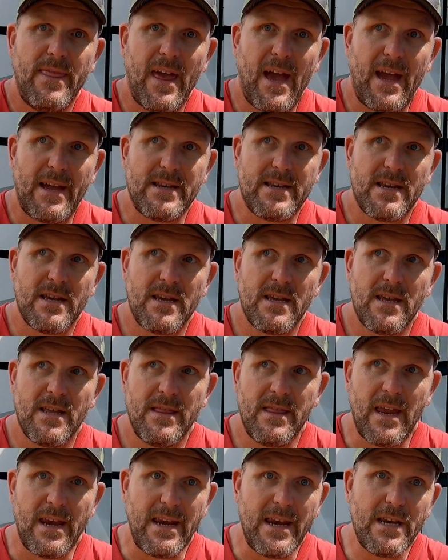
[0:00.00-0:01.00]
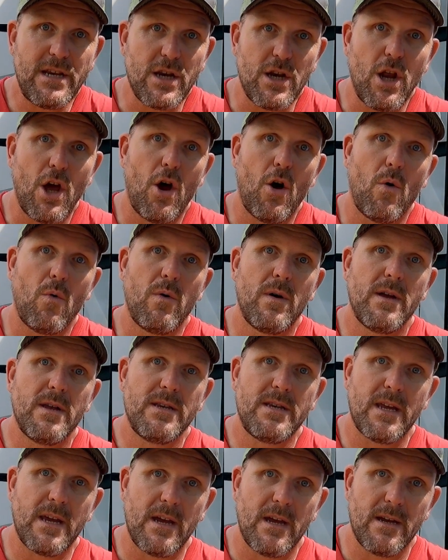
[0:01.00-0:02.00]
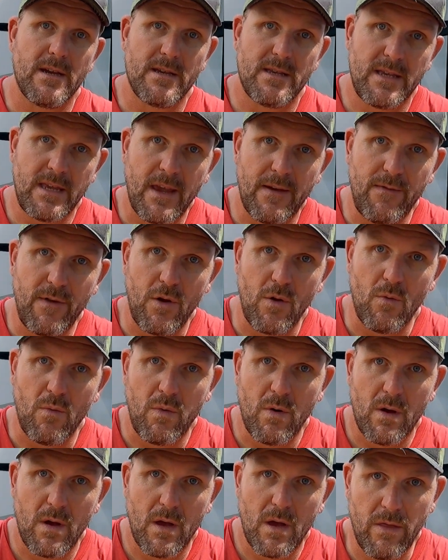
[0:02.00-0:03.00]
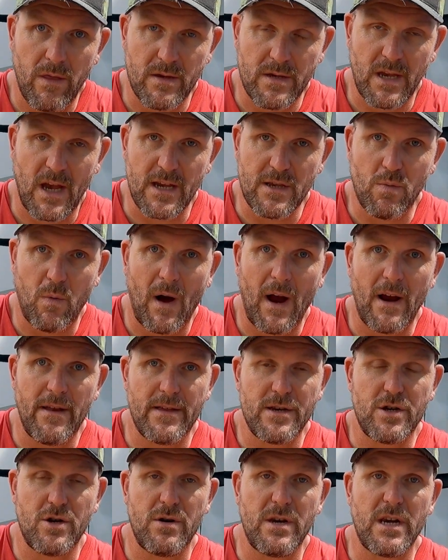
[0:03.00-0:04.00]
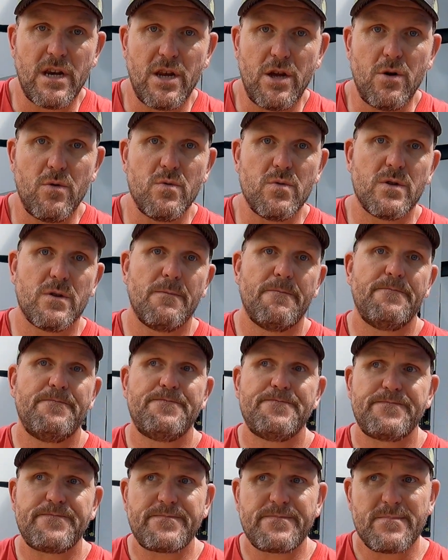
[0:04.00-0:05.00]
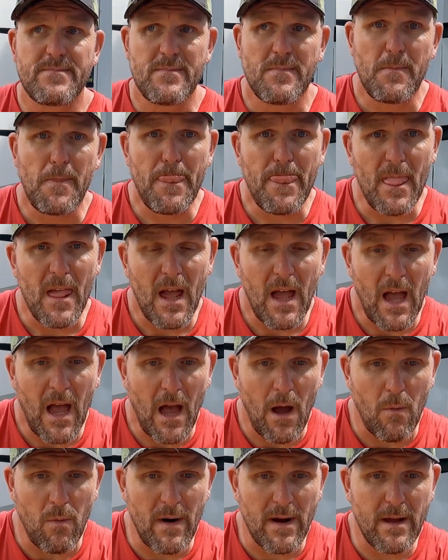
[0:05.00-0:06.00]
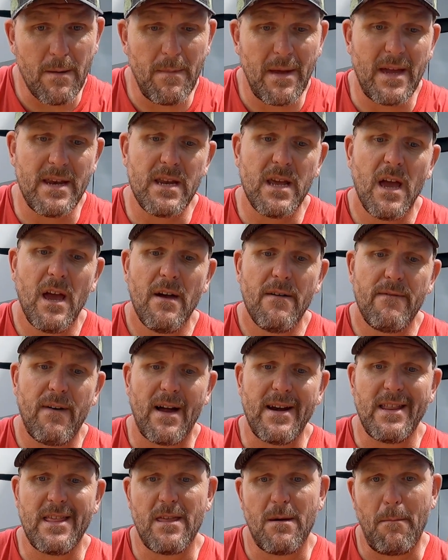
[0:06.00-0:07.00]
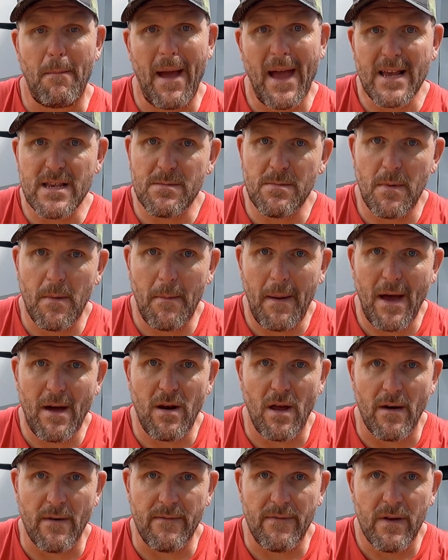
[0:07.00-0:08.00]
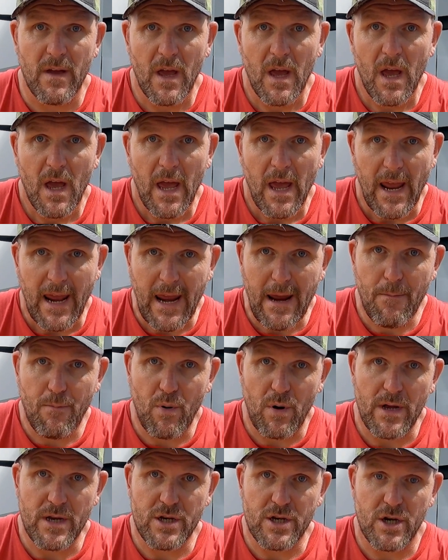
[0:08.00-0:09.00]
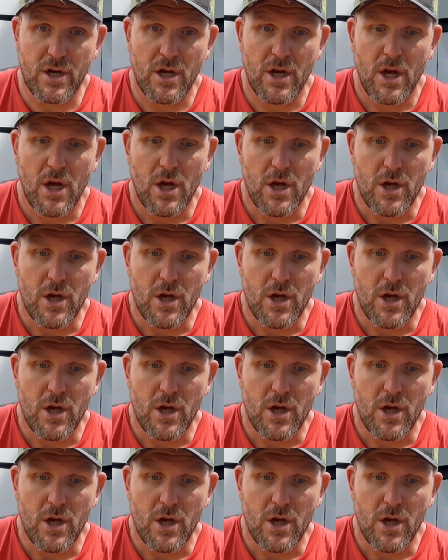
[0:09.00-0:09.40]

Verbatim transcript: that they need to know to give you the size wire that you need to use. I recommend finding the maximum amount of amperage